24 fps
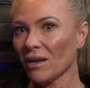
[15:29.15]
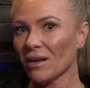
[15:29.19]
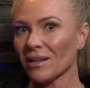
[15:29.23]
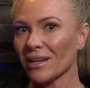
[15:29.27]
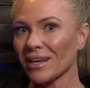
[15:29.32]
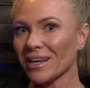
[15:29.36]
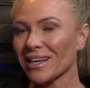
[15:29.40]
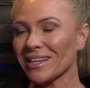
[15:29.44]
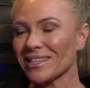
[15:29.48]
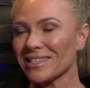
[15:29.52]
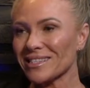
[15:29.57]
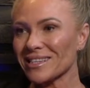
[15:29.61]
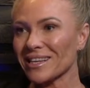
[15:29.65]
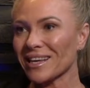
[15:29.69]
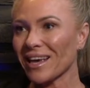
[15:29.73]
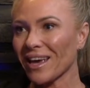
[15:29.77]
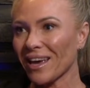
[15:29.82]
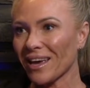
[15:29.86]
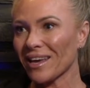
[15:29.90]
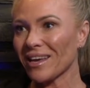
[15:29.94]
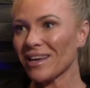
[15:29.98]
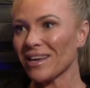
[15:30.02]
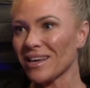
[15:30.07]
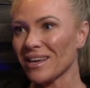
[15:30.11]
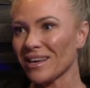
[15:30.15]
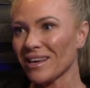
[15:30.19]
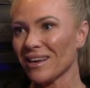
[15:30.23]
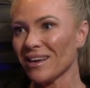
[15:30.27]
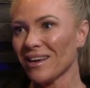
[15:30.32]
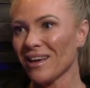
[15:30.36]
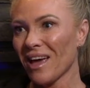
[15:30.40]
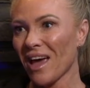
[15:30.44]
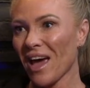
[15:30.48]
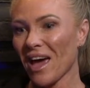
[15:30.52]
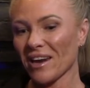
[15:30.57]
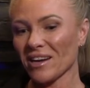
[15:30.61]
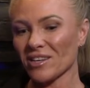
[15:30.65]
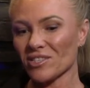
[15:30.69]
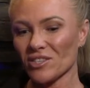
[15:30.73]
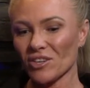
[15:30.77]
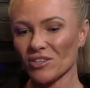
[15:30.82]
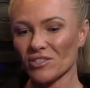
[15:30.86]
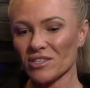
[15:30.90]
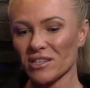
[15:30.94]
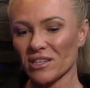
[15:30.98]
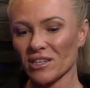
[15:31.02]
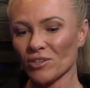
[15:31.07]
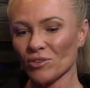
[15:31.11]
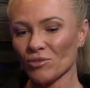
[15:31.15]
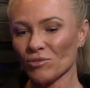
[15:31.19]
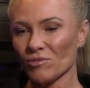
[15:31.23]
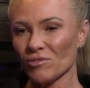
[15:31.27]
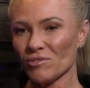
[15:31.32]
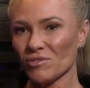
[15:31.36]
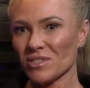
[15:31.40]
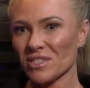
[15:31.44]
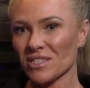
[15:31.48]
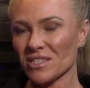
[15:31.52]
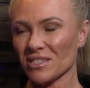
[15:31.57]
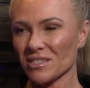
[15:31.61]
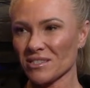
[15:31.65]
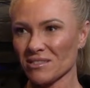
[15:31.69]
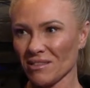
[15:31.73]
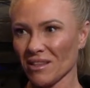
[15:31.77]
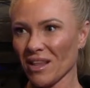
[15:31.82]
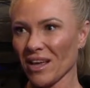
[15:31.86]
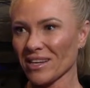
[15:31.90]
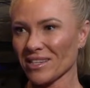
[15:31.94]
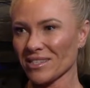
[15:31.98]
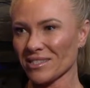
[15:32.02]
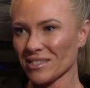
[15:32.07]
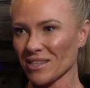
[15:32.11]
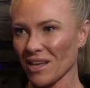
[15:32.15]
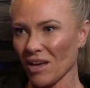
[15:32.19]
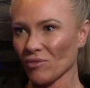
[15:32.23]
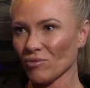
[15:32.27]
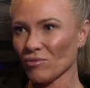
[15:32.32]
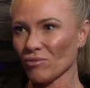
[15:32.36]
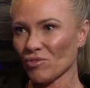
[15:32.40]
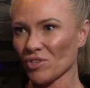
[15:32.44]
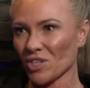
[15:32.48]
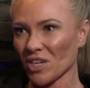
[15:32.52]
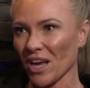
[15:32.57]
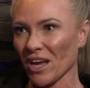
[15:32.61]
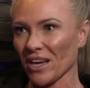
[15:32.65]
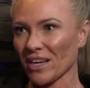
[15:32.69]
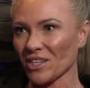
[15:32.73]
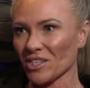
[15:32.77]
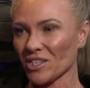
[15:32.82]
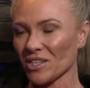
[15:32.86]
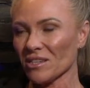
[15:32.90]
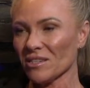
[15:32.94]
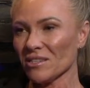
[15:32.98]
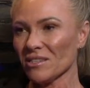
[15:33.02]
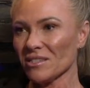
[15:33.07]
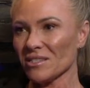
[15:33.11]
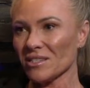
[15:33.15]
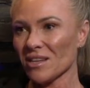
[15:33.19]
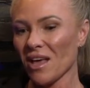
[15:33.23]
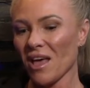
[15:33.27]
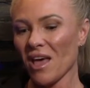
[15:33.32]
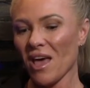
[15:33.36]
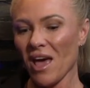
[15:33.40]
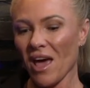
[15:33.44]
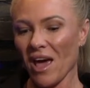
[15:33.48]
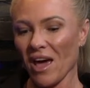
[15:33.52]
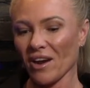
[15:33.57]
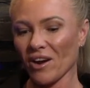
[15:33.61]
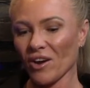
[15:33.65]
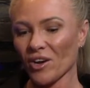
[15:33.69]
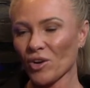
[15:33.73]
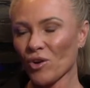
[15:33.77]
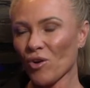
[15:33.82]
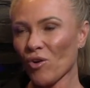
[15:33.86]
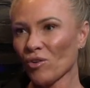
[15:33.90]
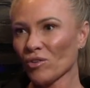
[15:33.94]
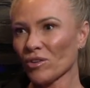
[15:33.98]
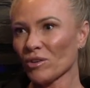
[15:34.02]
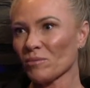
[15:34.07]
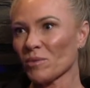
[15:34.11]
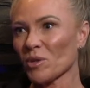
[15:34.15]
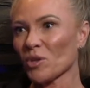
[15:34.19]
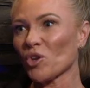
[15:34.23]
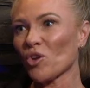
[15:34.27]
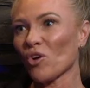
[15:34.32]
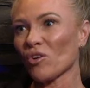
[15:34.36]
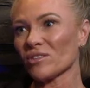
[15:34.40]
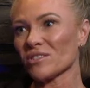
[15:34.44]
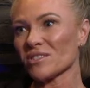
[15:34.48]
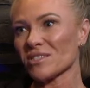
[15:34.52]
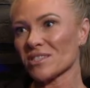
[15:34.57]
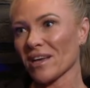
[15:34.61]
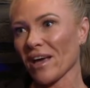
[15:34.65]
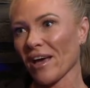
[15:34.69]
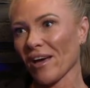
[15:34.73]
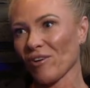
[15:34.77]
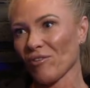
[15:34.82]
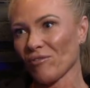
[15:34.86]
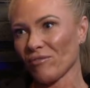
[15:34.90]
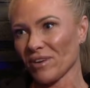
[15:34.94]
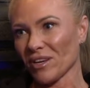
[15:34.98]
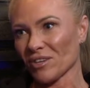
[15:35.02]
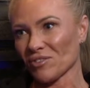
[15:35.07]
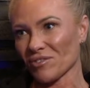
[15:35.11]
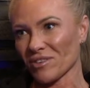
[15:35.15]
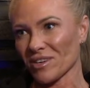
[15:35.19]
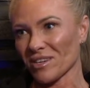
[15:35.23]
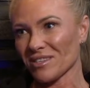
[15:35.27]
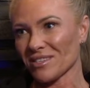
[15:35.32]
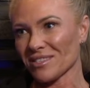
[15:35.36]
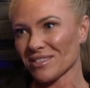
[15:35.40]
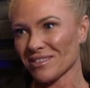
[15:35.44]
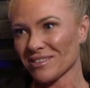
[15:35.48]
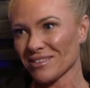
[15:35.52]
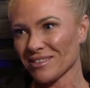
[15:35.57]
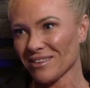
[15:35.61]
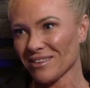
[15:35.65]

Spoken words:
Like, it's key. And it's those little, subtle changes, and I call them the non-scale victories.